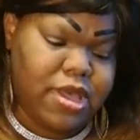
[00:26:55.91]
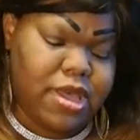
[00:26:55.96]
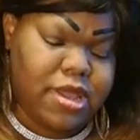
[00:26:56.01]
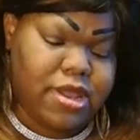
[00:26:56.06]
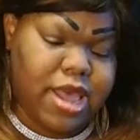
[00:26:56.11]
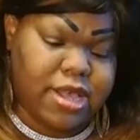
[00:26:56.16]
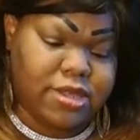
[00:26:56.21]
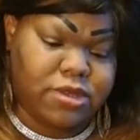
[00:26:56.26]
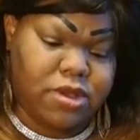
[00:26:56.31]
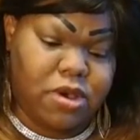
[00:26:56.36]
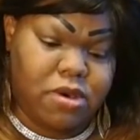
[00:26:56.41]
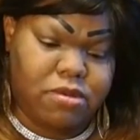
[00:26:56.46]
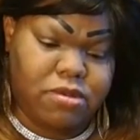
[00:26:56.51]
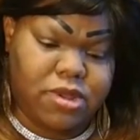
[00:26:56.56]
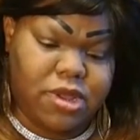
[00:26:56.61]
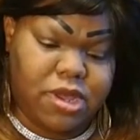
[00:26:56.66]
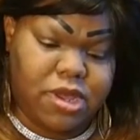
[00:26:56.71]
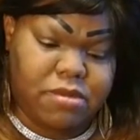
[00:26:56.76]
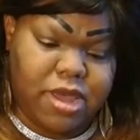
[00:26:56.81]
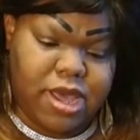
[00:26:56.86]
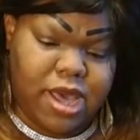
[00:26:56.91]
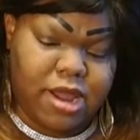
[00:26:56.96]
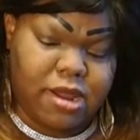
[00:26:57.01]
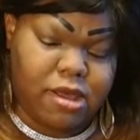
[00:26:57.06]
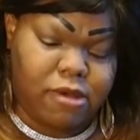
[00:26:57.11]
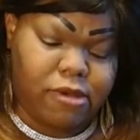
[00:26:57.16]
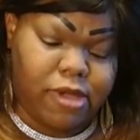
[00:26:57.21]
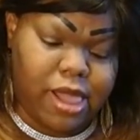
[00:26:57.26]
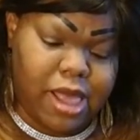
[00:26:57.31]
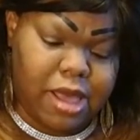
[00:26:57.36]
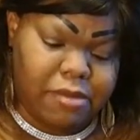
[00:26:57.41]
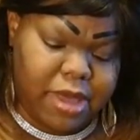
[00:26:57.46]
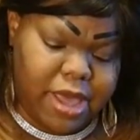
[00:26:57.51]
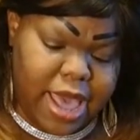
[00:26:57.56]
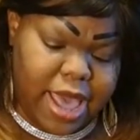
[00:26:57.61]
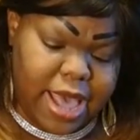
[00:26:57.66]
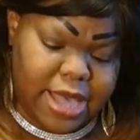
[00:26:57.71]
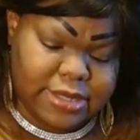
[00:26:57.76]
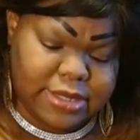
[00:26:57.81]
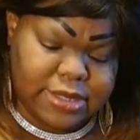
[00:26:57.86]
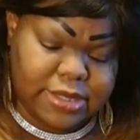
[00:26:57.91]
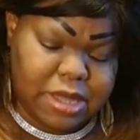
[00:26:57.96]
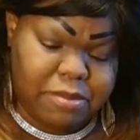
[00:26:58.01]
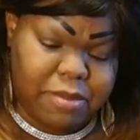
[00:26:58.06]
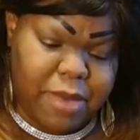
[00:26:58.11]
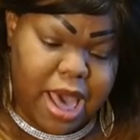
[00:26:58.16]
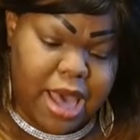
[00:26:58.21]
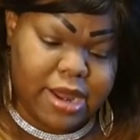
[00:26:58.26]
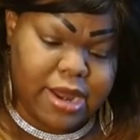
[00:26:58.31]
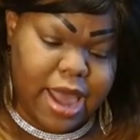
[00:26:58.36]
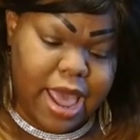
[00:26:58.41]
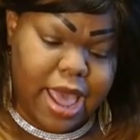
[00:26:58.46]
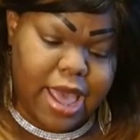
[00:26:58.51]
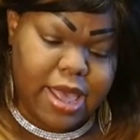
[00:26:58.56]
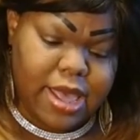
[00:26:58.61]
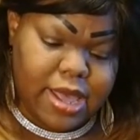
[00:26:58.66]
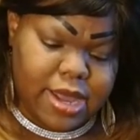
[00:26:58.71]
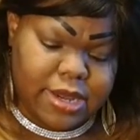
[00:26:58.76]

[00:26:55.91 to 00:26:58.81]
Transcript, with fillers: That's on them. They got to climb their asses up out of that.